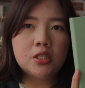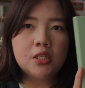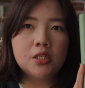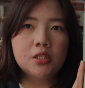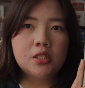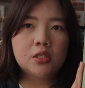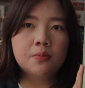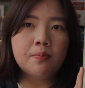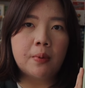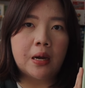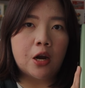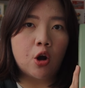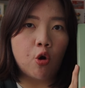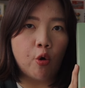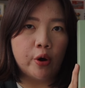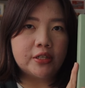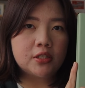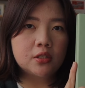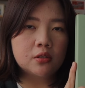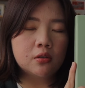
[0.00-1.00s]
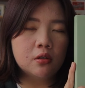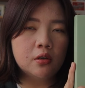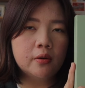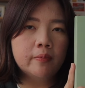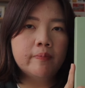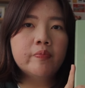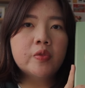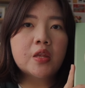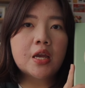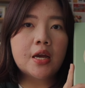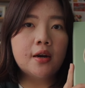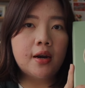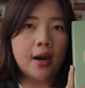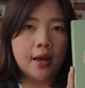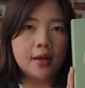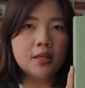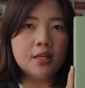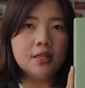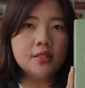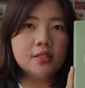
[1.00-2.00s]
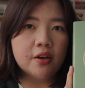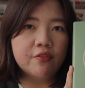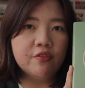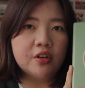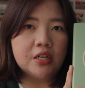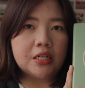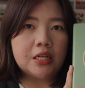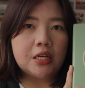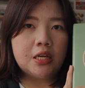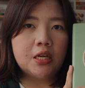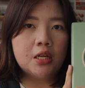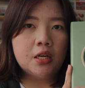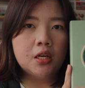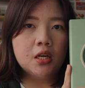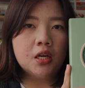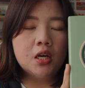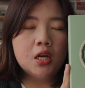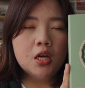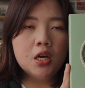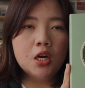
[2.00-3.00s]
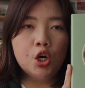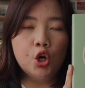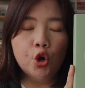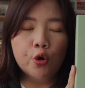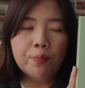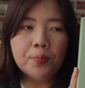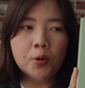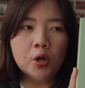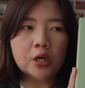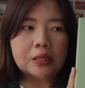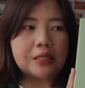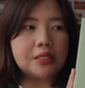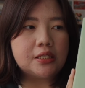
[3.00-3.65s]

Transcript: This is my Leuchtturm 1917 notebook.